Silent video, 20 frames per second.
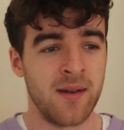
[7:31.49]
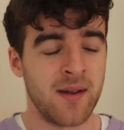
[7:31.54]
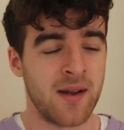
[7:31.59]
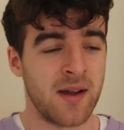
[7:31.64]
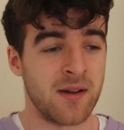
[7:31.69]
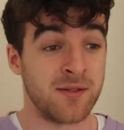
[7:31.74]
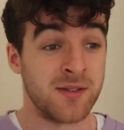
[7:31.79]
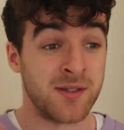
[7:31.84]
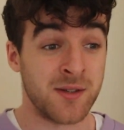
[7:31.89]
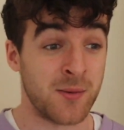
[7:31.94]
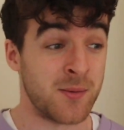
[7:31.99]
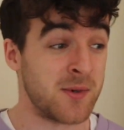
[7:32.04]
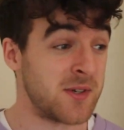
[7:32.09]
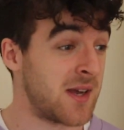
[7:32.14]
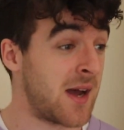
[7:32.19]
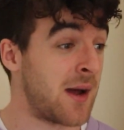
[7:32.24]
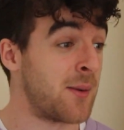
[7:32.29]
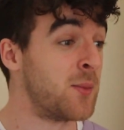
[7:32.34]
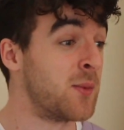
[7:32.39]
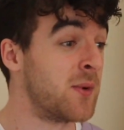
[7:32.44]
have so much
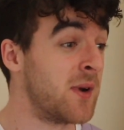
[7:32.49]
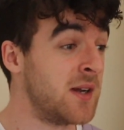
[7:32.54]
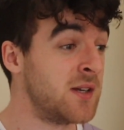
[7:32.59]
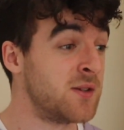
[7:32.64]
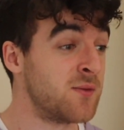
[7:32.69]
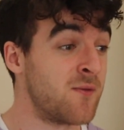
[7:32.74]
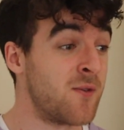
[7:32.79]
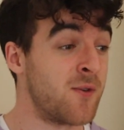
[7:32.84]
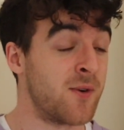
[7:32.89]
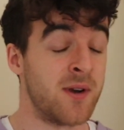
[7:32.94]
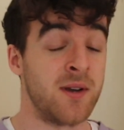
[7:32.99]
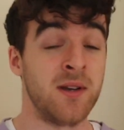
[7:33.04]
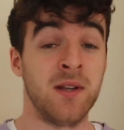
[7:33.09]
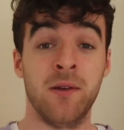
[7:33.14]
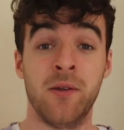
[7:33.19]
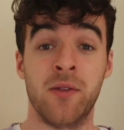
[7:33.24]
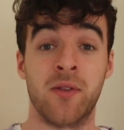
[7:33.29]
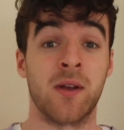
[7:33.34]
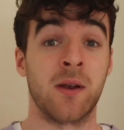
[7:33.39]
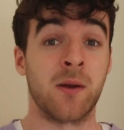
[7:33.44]
admiration for and
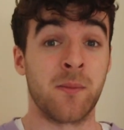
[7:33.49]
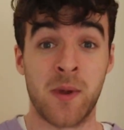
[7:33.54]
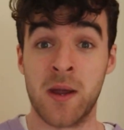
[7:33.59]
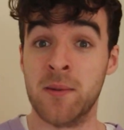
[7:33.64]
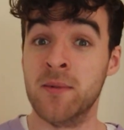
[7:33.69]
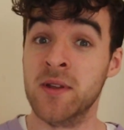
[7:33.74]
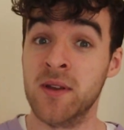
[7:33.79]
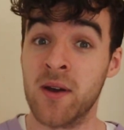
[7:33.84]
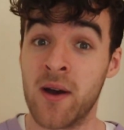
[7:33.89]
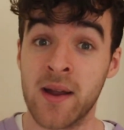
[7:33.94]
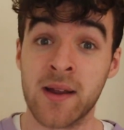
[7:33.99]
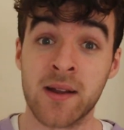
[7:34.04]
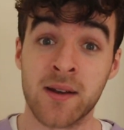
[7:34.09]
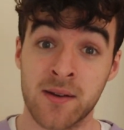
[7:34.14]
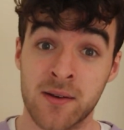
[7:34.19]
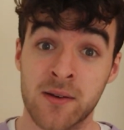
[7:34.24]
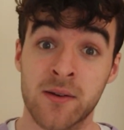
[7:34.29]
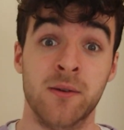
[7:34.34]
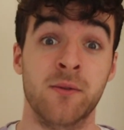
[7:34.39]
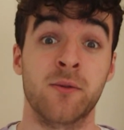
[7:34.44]
you think maybe I
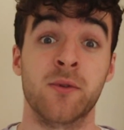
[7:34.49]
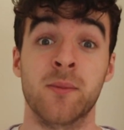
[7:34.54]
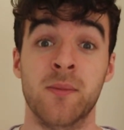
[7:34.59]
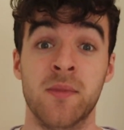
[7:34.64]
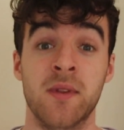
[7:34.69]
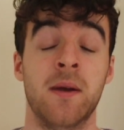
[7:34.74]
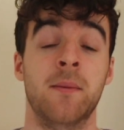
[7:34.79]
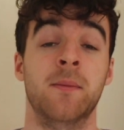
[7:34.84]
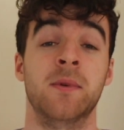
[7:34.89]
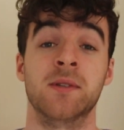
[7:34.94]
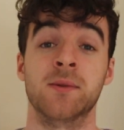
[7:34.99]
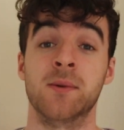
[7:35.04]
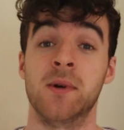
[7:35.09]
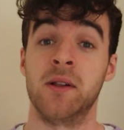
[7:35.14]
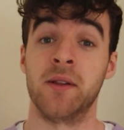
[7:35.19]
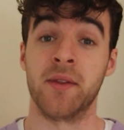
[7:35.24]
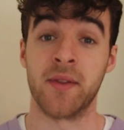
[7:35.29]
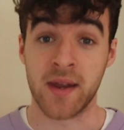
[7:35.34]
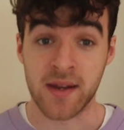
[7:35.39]
can learn from them as well.